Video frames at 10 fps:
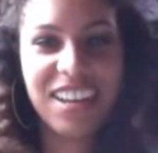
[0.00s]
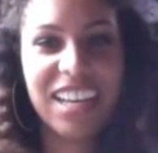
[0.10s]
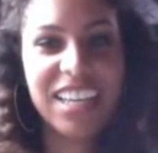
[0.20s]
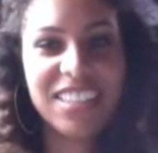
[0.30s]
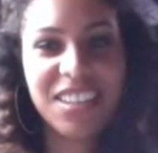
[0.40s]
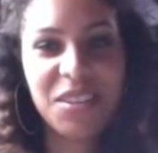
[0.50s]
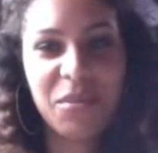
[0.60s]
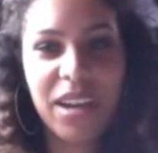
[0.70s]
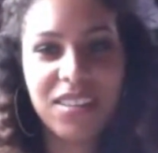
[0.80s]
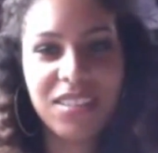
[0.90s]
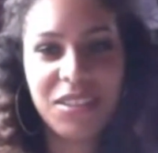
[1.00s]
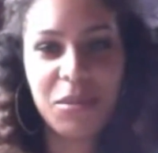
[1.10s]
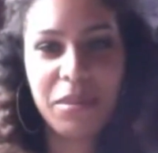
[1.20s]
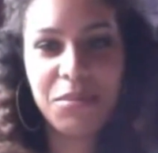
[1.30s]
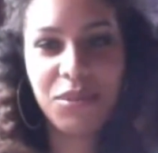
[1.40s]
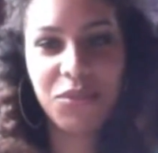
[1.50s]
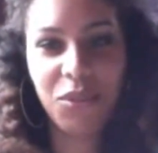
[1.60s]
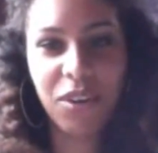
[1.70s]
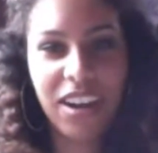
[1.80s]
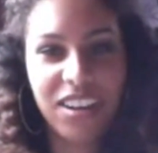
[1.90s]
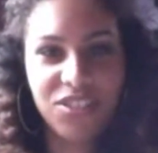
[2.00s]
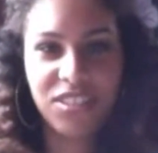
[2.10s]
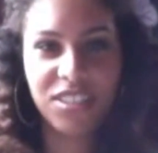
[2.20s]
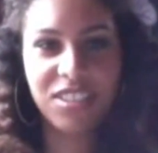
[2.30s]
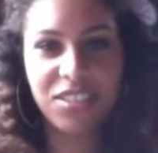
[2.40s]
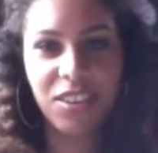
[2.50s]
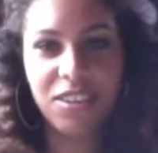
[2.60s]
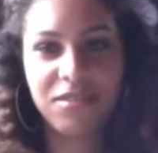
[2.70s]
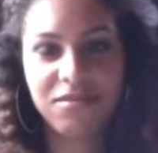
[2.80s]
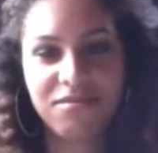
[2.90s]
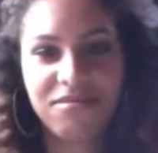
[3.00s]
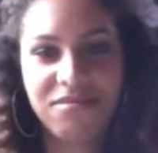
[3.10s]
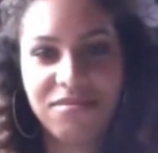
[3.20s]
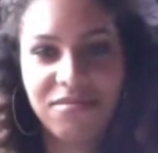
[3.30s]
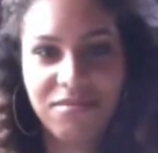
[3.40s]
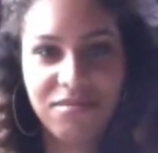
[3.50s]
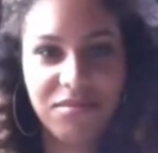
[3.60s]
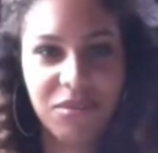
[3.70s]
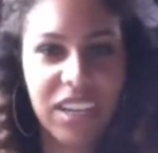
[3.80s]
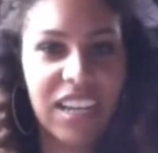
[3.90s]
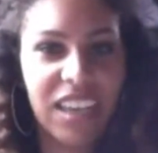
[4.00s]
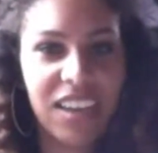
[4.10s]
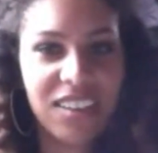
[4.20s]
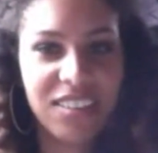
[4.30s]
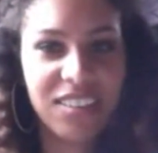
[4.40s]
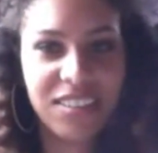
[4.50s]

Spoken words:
I guess I'll wait a little bit before I actually start reading.